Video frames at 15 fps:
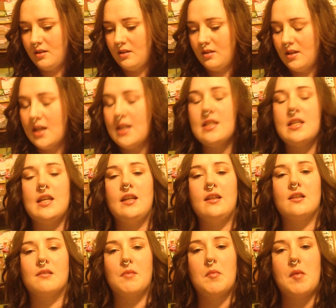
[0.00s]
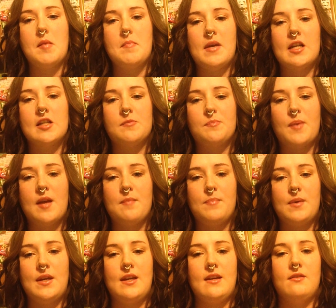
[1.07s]
19, some of my biggest pet
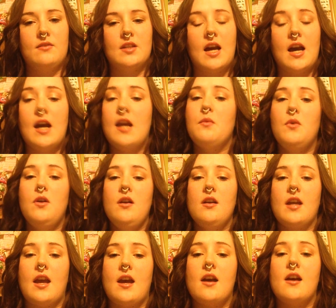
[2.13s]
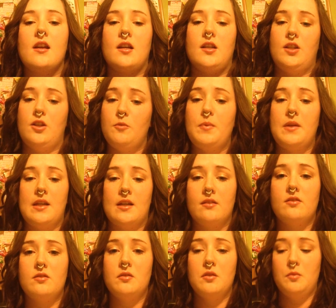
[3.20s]
peeves. I work at a UPS
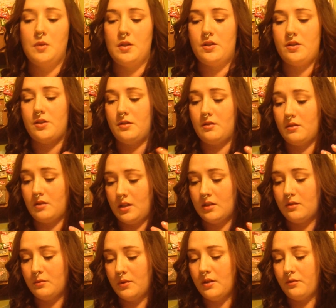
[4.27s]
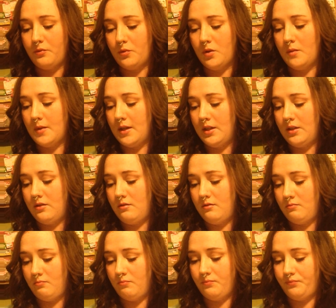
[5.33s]
store, which gets rid of one of my
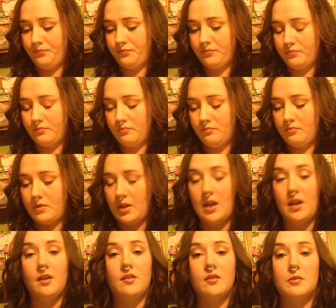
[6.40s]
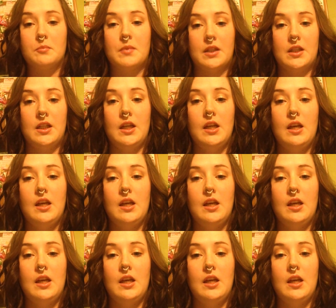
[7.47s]
things, but